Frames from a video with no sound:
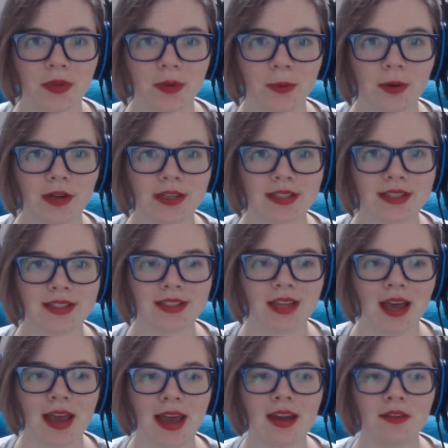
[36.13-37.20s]
was
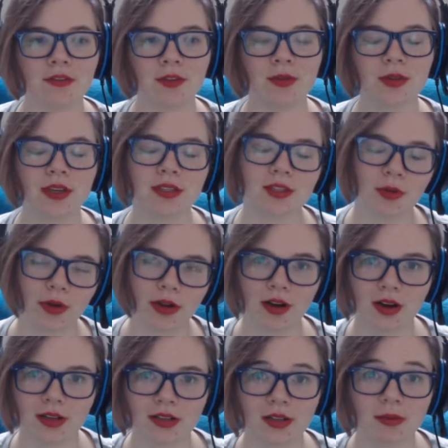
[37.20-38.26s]
I had a few things going
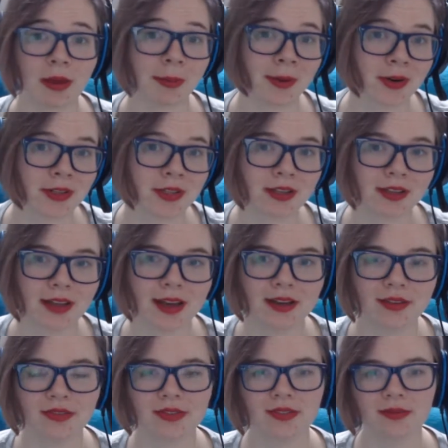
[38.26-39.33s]
on in my personal
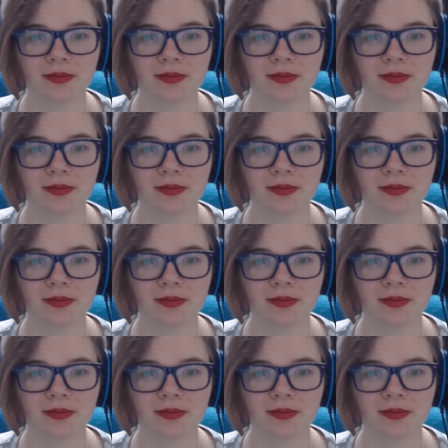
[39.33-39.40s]
life.